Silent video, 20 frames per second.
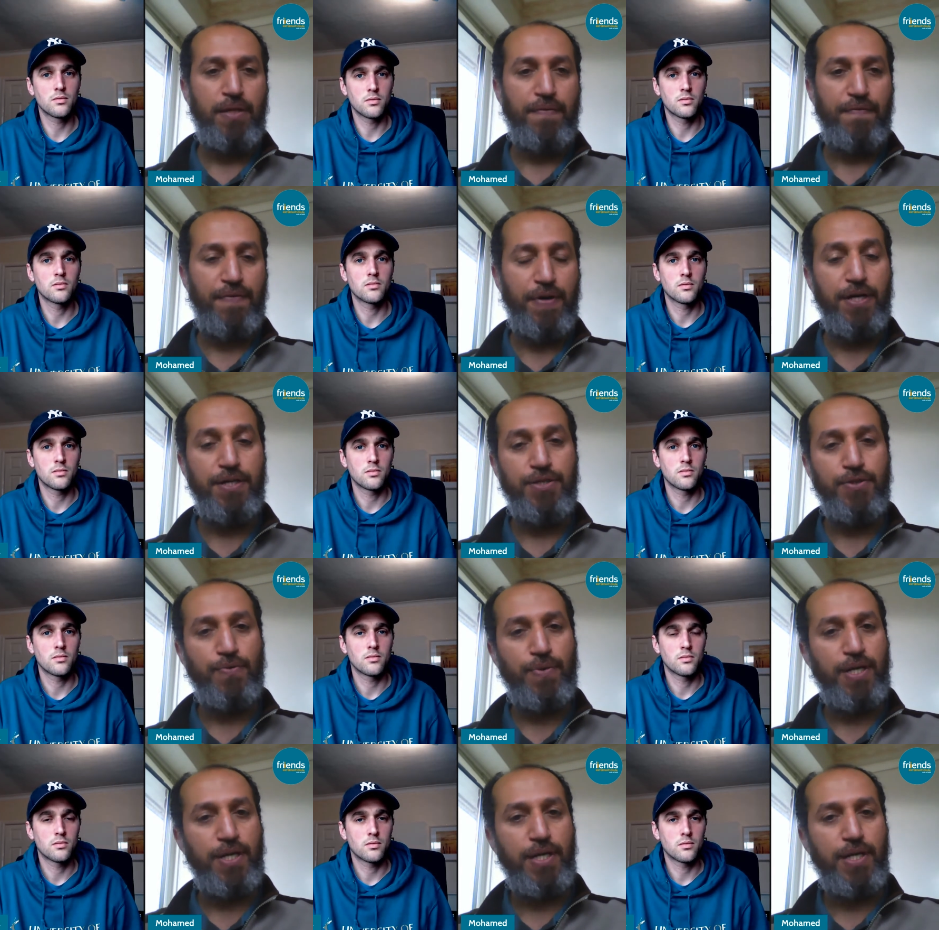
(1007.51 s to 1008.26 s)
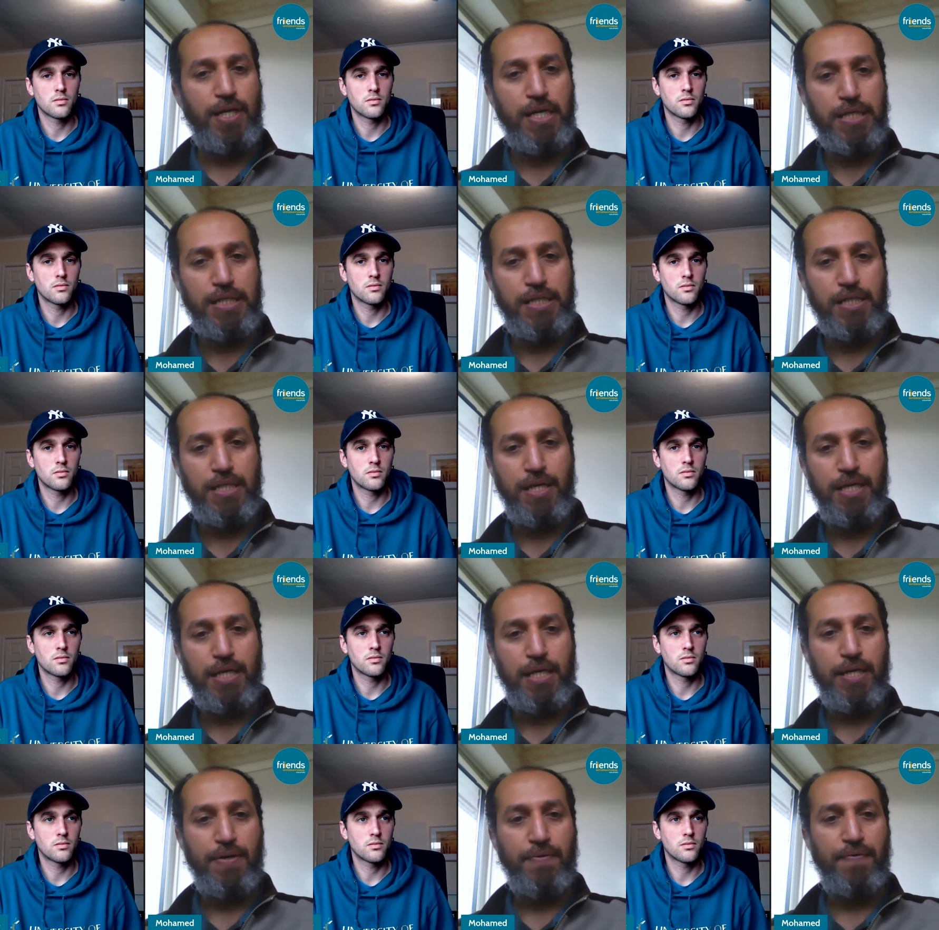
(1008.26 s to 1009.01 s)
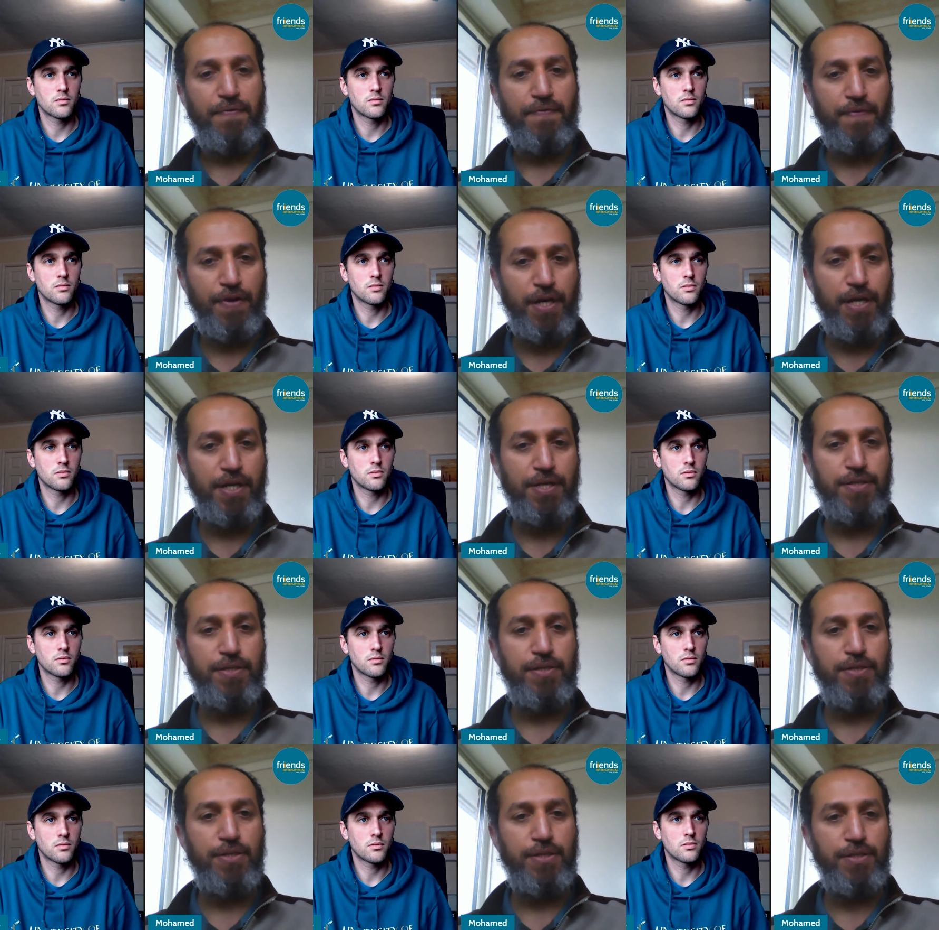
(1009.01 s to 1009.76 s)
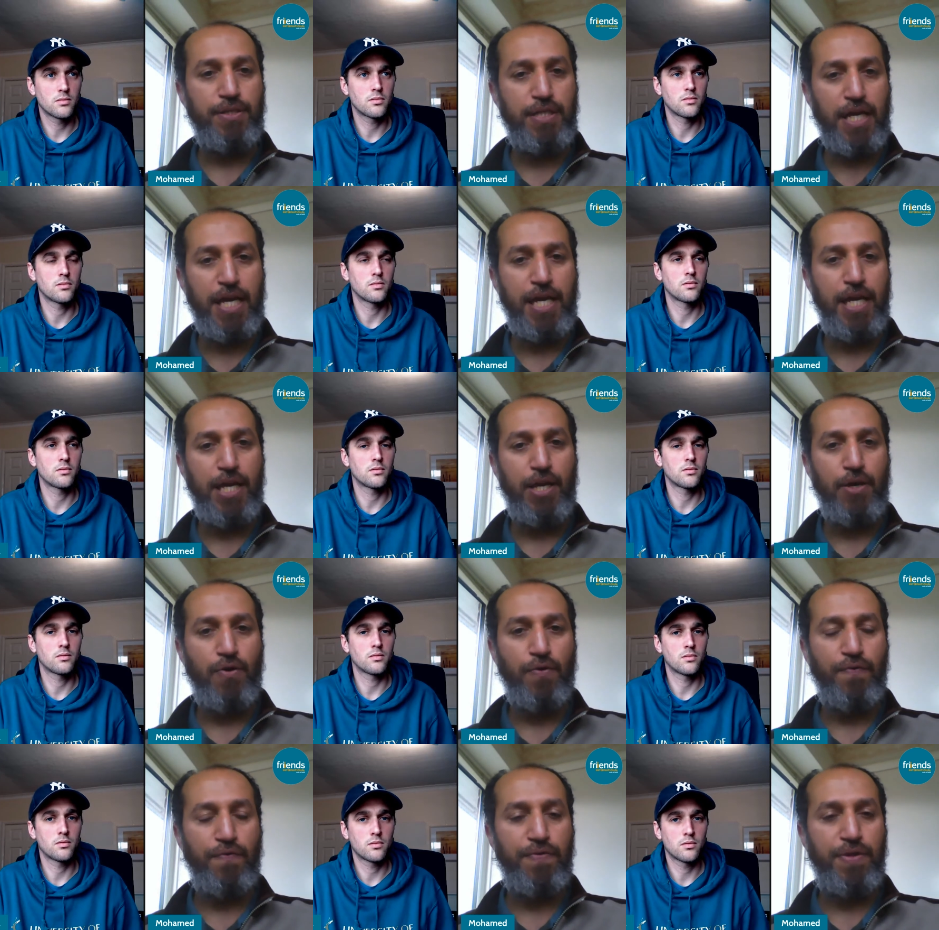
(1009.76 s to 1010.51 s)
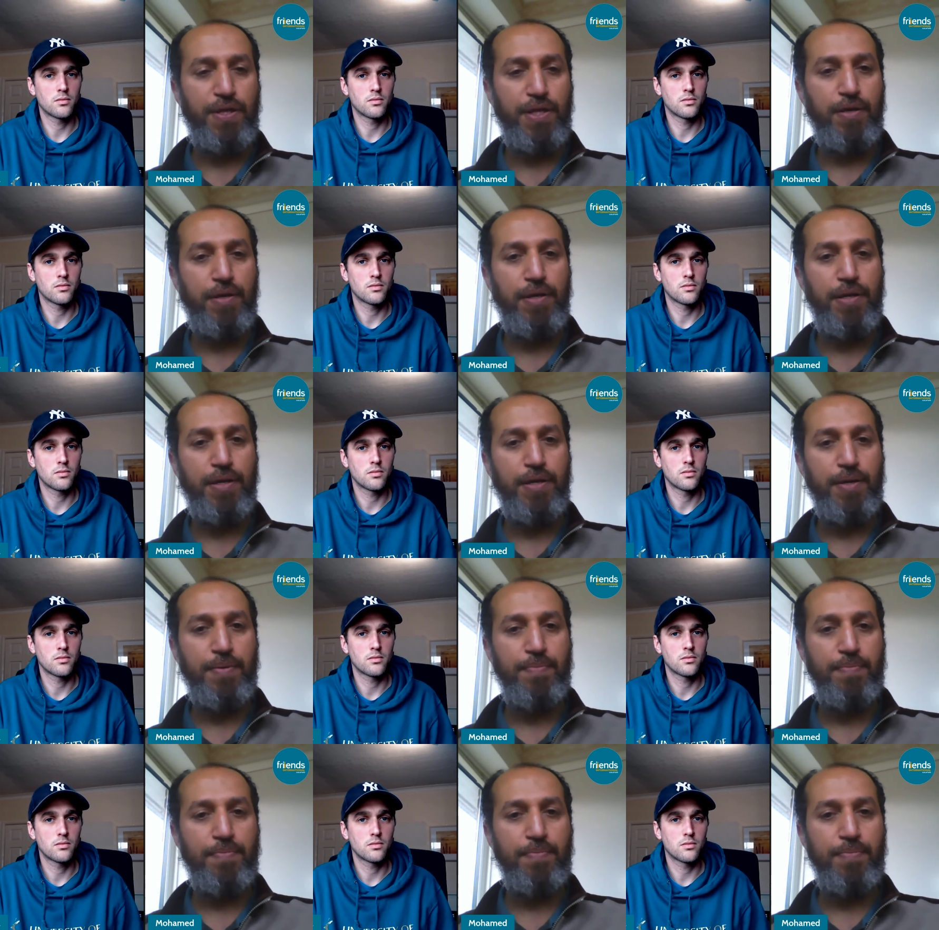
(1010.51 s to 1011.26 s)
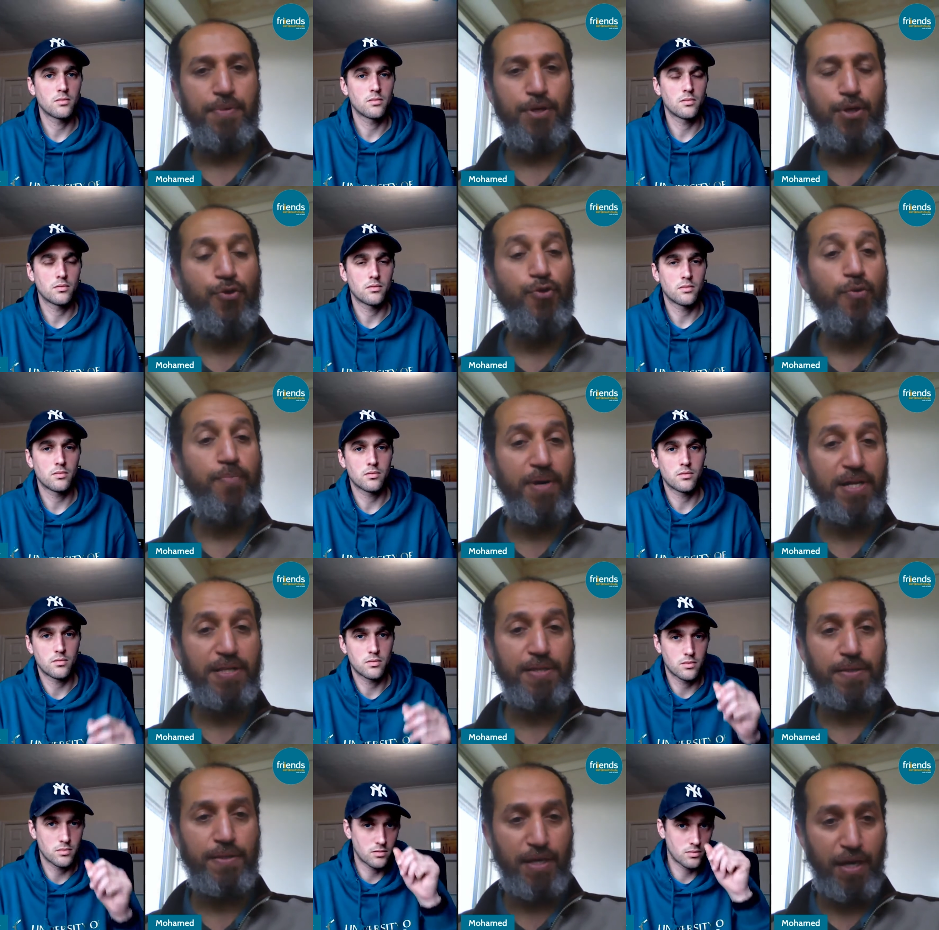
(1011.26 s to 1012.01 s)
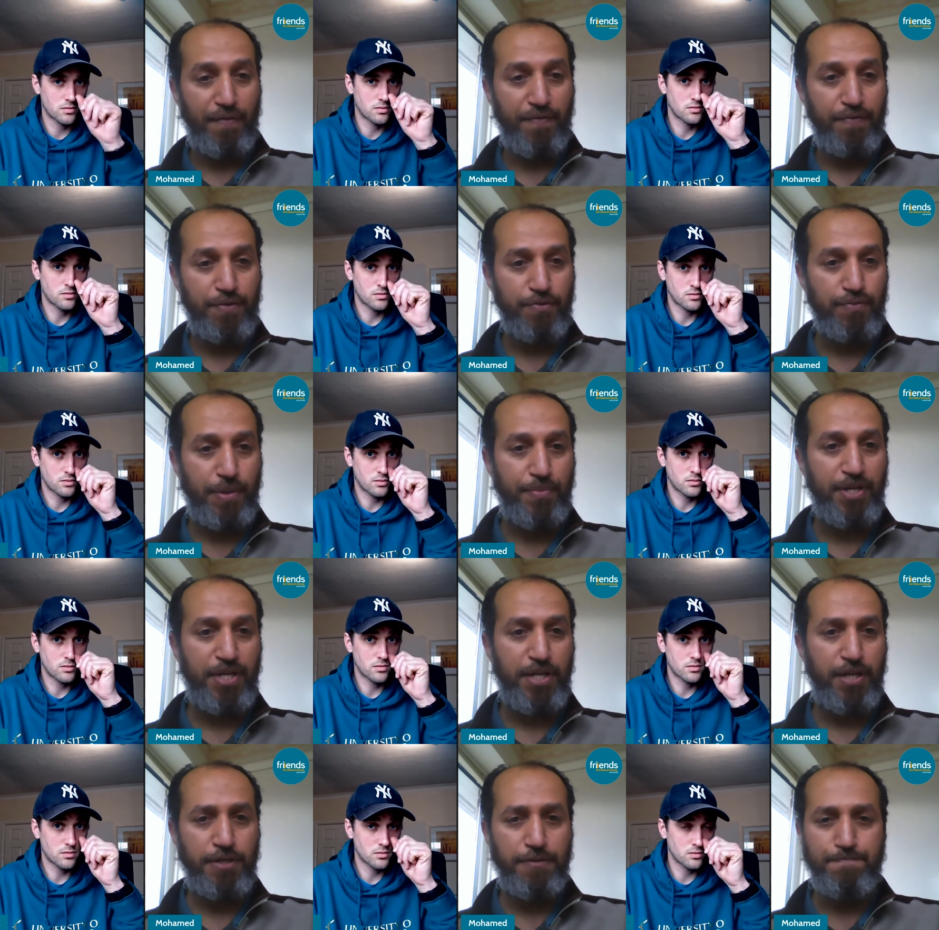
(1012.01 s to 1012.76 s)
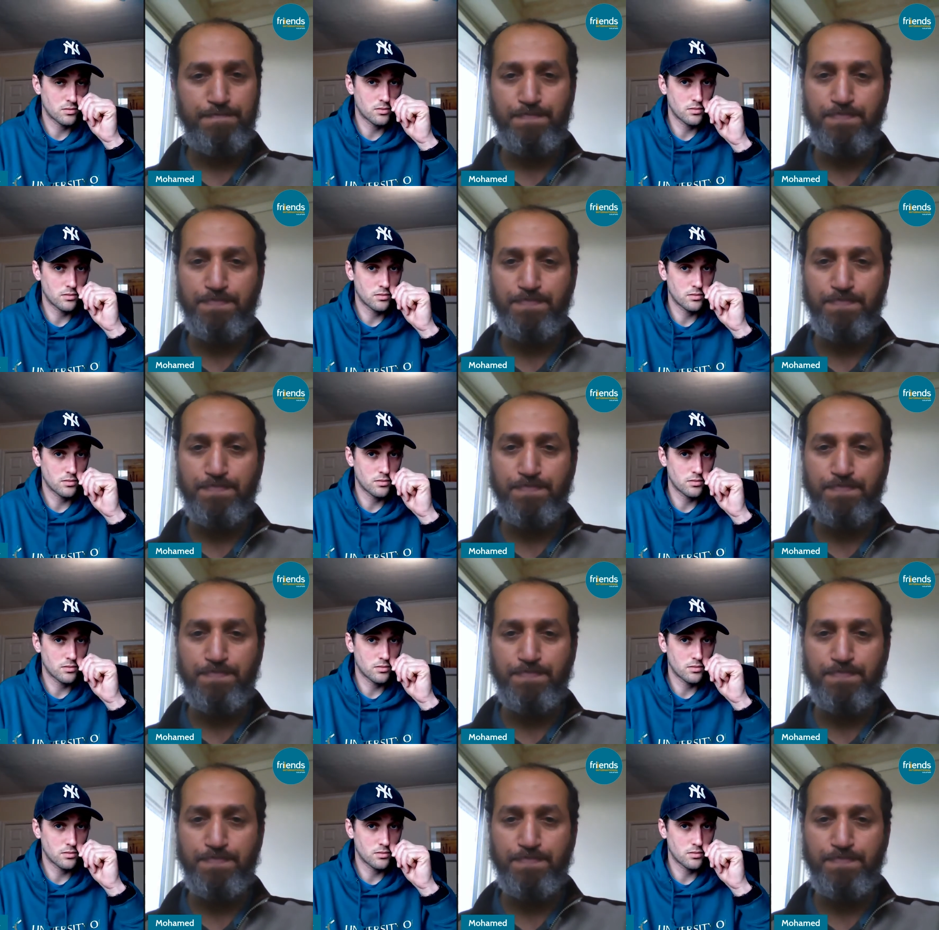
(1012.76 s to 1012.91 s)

Speaker 1: the first one is the first day of the new month after ramadan